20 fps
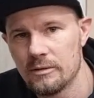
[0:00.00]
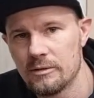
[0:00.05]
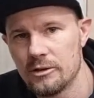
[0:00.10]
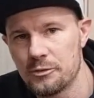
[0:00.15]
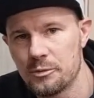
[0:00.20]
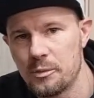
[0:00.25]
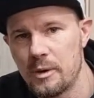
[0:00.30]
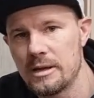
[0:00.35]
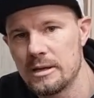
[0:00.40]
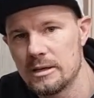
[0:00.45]

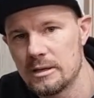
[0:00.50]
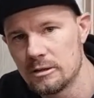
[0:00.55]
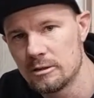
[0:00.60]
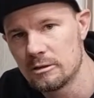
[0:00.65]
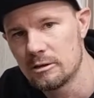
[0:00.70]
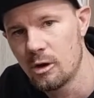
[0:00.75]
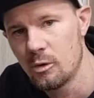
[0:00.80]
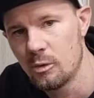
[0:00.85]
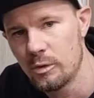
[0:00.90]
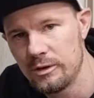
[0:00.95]
This way you
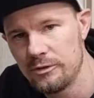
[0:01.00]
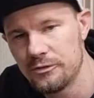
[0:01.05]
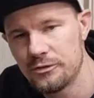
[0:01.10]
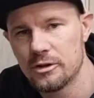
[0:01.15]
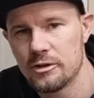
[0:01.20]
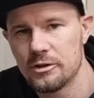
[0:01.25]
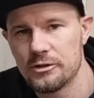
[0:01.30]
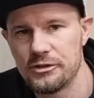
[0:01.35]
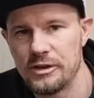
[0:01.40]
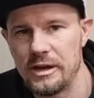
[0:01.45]
can go
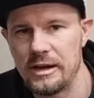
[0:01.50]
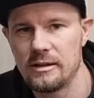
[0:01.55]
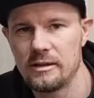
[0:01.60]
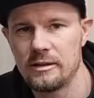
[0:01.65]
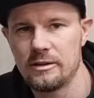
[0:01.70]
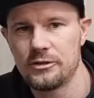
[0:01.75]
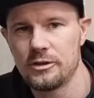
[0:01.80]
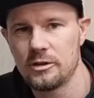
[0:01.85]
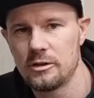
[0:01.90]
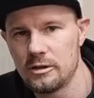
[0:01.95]
into the
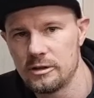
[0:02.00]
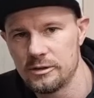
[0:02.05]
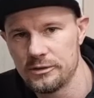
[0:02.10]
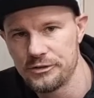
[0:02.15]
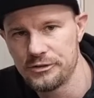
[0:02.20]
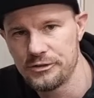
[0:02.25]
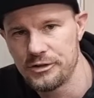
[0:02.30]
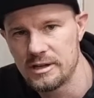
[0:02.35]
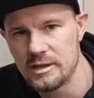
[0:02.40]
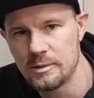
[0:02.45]
settings and you
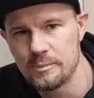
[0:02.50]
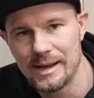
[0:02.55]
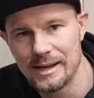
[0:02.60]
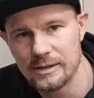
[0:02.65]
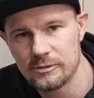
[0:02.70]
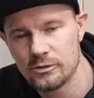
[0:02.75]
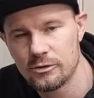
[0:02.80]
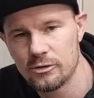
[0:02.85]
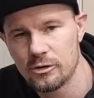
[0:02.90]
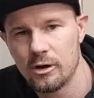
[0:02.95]
can set your
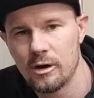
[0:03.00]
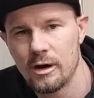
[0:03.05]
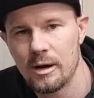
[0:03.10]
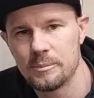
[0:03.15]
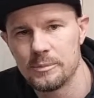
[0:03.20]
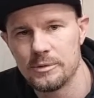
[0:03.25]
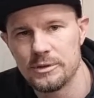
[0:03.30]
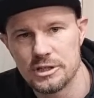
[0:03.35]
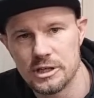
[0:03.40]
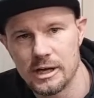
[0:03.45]
battery
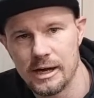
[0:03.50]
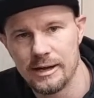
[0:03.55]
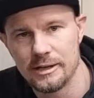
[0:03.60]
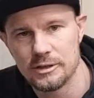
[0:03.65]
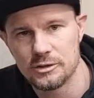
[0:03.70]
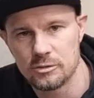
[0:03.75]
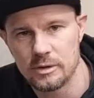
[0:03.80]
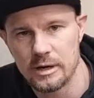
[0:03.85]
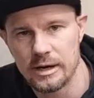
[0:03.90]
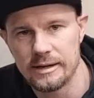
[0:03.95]
type, your
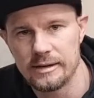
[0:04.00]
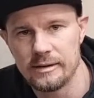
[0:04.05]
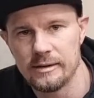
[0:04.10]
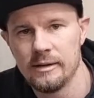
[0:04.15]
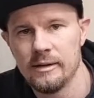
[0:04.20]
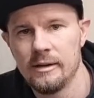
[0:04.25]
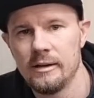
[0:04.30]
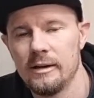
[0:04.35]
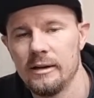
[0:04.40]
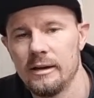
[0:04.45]
charge rate.
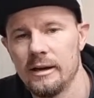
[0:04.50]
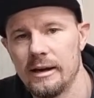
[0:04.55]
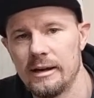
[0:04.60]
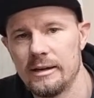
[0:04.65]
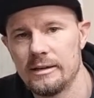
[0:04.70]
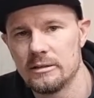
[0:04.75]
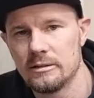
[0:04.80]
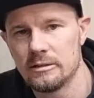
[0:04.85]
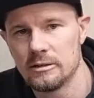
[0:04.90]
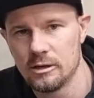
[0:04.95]

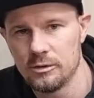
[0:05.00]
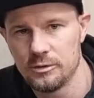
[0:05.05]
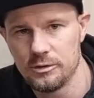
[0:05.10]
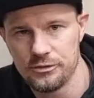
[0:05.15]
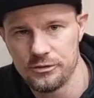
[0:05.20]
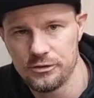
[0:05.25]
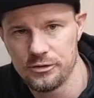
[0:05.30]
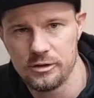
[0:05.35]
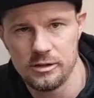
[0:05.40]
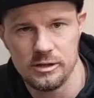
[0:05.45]
You can go
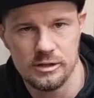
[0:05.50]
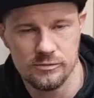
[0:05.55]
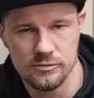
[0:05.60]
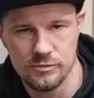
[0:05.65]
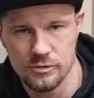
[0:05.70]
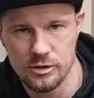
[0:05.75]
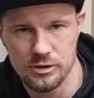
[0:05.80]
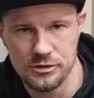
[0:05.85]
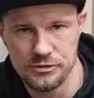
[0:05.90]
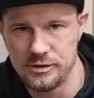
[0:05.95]
into
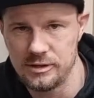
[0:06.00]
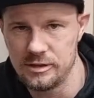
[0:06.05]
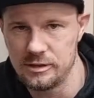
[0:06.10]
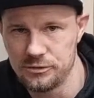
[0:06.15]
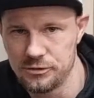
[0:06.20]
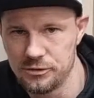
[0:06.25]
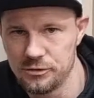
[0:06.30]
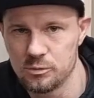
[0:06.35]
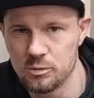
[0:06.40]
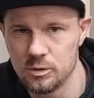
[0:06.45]
inverter
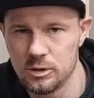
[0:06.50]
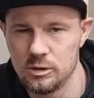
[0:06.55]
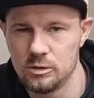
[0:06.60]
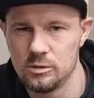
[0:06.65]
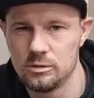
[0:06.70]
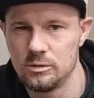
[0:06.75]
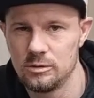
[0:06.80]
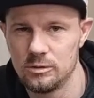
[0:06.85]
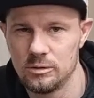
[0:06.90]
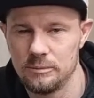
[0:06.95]
settings as
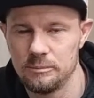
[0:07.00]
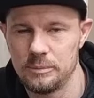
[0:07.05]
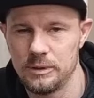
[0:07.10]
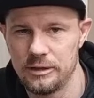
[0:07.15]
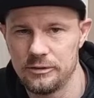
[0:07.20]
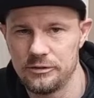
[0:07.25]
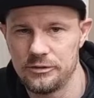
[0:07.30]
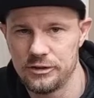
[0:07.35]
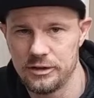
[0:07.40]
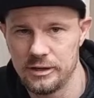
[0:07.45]
well,
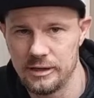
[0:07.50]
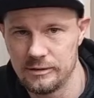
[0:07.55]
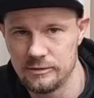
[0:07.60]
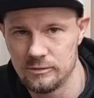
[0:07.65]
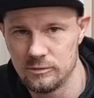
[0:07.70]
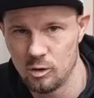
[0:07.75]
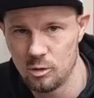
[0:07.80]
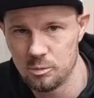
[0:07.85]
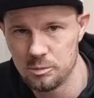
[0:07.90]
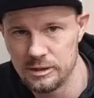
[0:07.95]
but
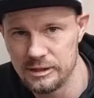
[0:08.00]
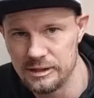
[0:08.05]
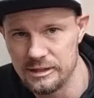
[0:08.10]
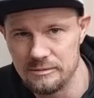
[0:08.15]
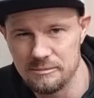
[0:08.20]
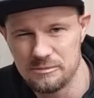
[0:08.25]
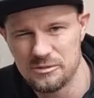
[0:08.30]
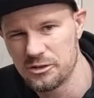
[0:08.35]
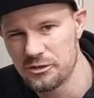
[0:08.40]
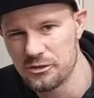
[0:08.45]

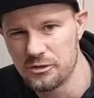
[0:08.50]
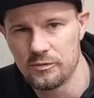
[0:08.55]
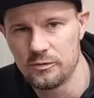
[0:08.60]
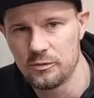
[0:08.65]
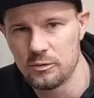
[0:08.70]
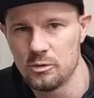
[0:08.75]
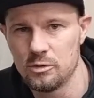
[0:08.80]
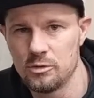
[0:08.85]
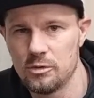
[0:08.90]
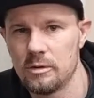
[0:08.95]
normally it's just a
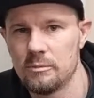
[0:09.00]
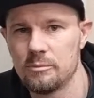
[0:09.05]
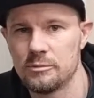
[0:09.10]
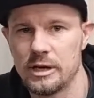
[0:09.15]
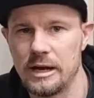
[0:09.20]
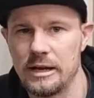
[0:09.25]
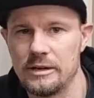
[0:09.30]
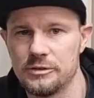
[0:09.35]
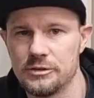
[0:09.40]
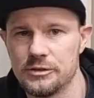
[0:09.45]
few
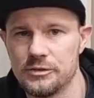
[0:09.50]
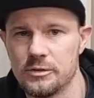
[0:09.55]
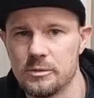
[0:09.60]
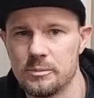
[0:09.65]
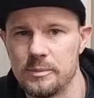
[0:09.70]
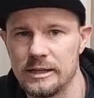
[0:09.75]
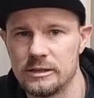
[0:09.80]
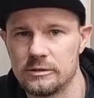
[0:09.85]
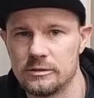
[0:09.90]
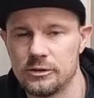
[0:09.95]
changes for
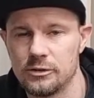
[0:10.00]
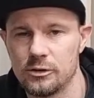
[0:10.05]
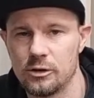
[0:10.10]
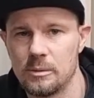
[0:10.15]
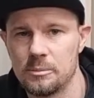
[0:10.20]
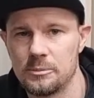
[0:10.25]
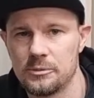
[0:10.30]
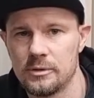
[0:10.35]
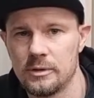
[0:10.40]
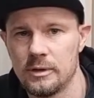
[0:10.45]
the battery
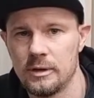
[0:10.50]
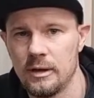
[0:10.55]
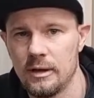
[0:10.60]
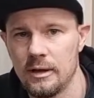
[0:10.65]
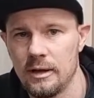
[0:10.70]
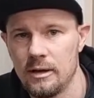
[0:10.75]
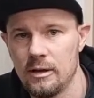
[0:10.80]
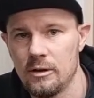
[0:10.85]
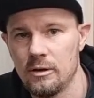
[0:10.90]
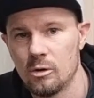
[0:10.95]
types.
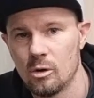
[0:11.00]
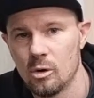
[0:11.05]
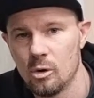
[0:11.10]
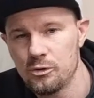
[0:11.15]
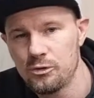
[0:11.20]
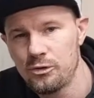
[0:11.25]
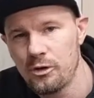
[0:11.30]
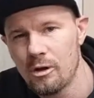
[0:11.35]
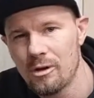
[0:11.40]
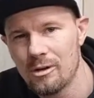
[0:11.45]

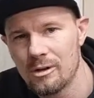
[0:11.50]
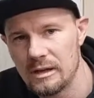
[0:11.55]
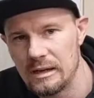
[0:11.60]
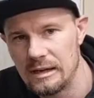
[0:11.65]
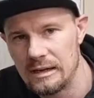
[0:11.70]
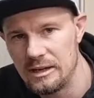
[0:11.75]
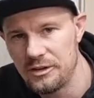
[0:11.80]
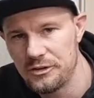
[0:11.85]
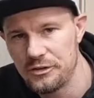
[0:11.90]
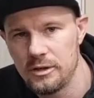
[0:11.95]
Also,
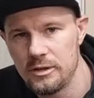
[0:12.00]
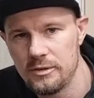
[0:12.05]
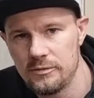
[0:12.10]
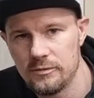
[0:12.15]
it is an